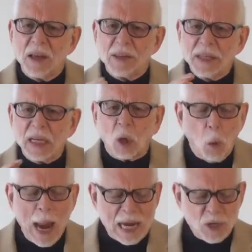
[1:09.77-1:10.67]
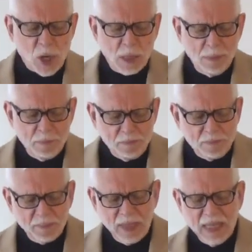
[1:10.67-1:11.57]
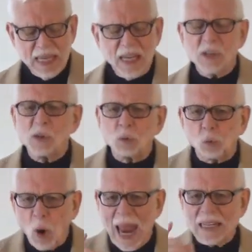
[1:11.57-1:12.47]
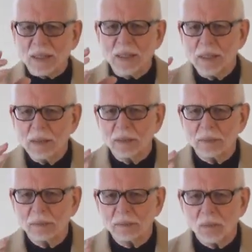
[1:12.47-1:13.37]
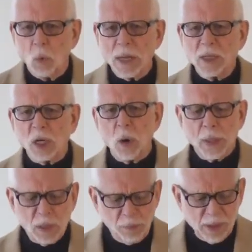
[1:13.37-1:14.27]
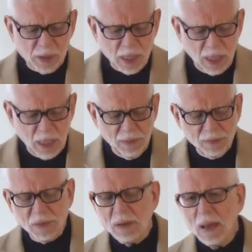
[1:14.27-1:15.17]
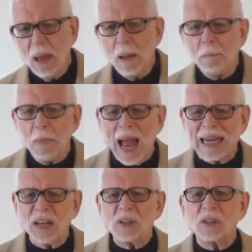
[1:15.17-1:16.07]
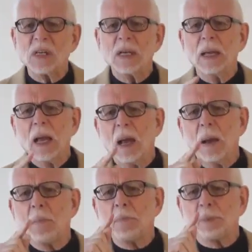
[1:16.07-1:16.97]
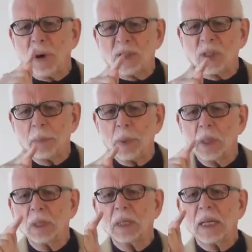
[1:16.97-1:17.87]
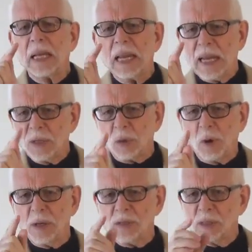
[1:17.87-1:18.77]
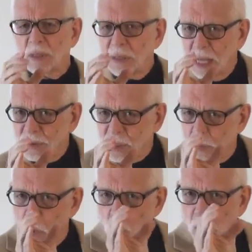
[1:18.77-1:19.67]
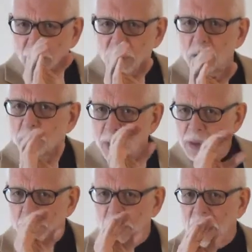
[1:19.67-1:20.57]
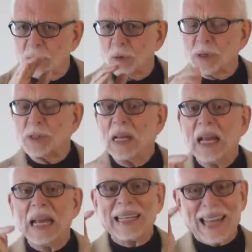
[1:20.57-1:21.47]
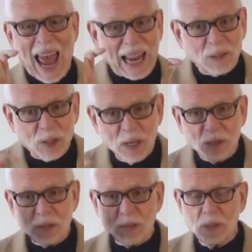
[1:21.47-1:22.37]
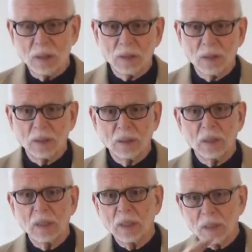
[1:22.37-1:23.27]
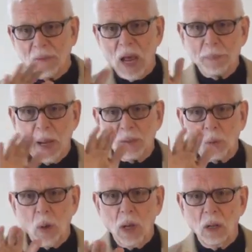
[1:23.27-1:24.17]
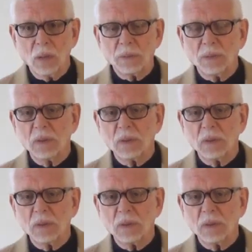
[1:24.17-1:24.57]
The equation is rent, what you're going to receive, minus principal interest, that's the mortgage, principal interest, taxes, divide by 12,